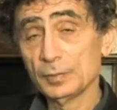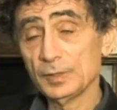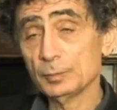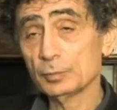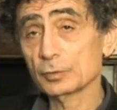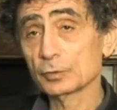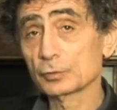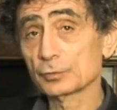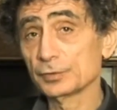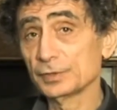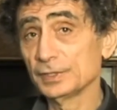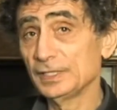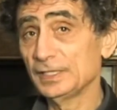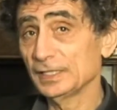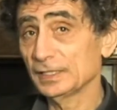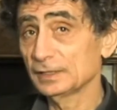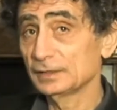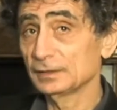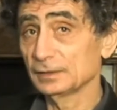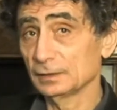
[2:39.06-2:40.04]
People who are
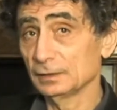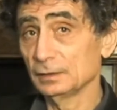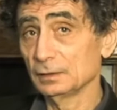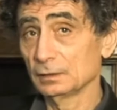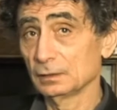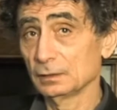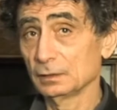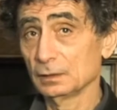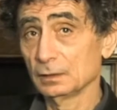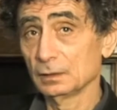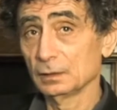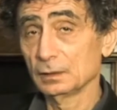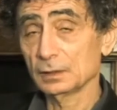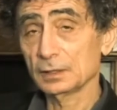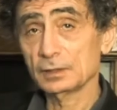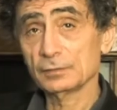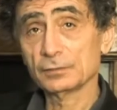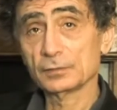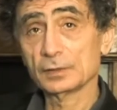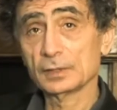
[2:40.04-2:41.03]
addicted,
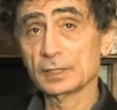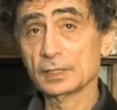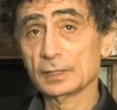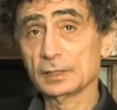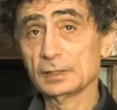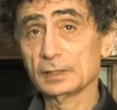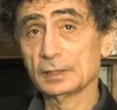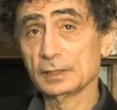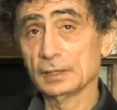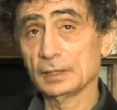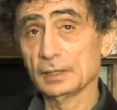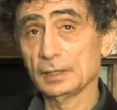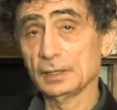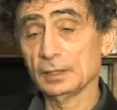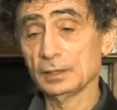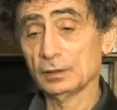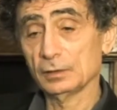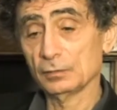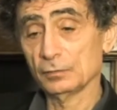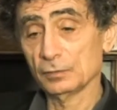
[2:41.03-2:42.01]
given that
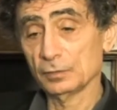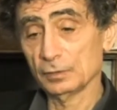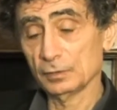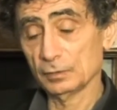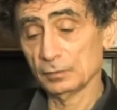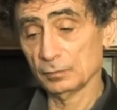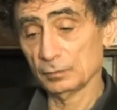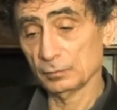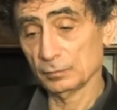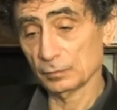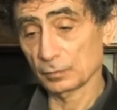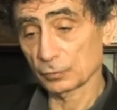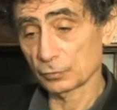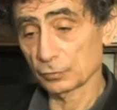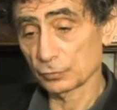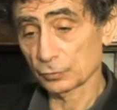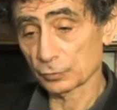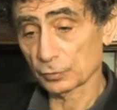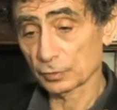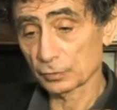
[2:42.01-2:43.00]
they,
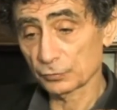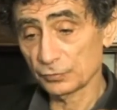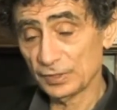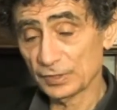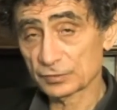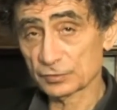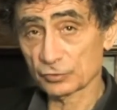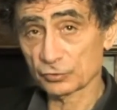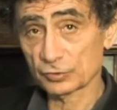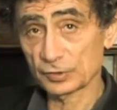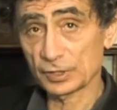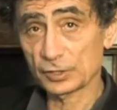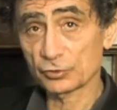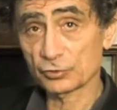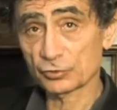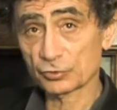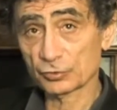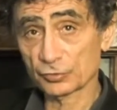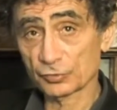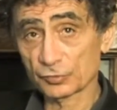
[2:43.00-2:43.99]
according to all the research
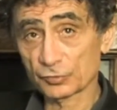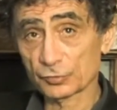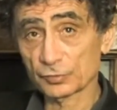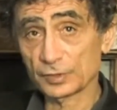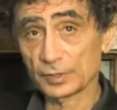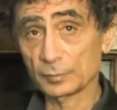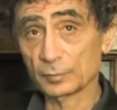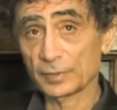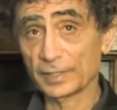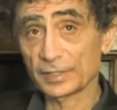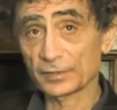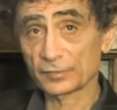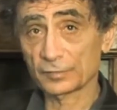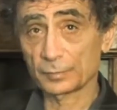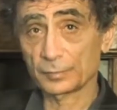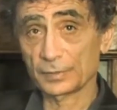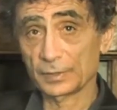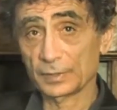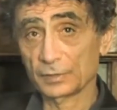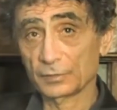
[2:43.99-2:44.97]
literature, certainly in my
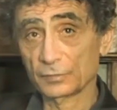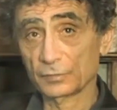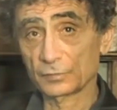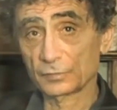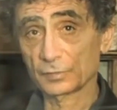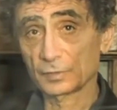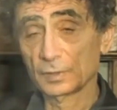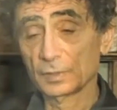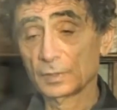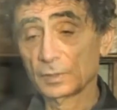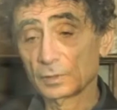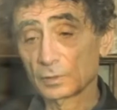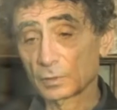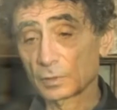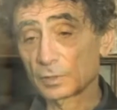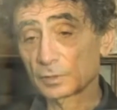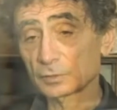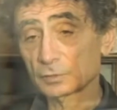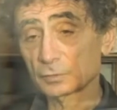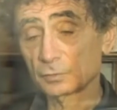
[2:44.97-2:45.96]
experience,
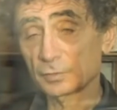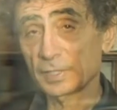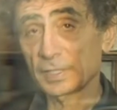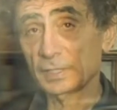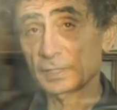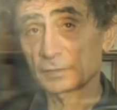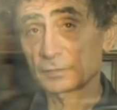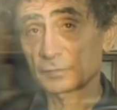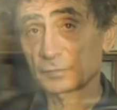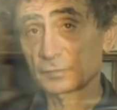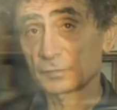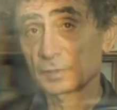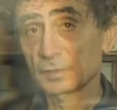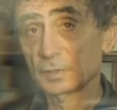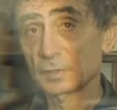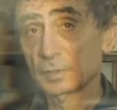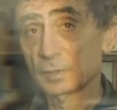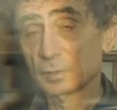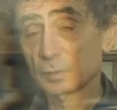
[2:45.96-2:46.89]
the hardcore addicts